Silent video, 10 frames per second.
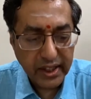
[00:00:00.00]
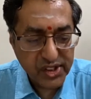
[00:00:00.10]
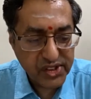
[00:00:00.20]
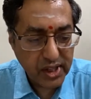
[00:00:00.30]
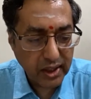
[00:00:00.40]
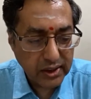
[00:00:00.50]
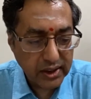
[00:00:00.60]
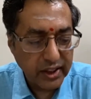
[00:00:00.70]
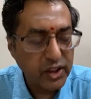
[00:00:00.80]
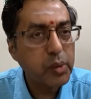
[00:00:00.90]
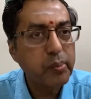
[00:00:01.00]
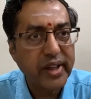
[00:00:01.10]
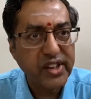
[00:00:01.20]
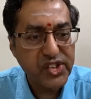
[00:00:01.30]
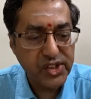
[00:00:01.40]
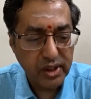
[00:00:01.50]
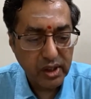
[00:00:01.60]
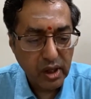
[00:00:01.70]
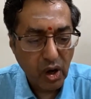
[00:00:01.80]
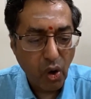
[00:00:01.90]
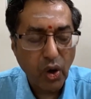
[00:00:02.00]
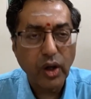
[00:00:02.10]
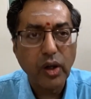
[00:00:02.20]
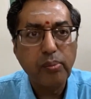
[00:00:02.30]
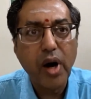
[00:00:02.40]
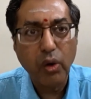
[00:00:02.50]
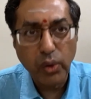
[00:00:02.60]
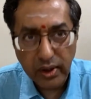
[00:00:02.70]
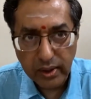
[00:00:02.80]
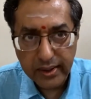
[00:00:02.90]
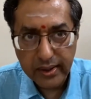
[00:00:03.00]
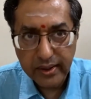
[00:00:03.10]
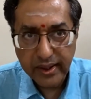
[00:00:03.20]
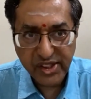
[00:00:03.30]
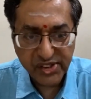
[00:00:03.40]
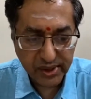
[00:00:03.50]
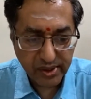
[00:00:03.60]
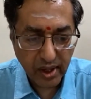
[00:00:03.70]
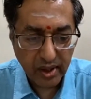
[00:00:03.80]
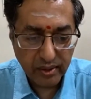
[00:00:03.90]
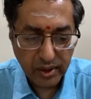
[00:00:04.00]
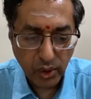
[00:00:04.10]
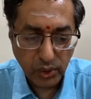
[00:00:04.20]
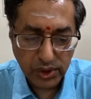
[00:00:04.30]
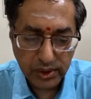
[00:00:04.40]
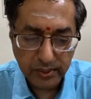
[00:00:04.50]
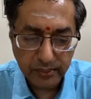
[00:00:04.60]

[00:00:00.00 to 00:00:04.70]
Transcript: it is cut into bits or powdered, etc. Quote.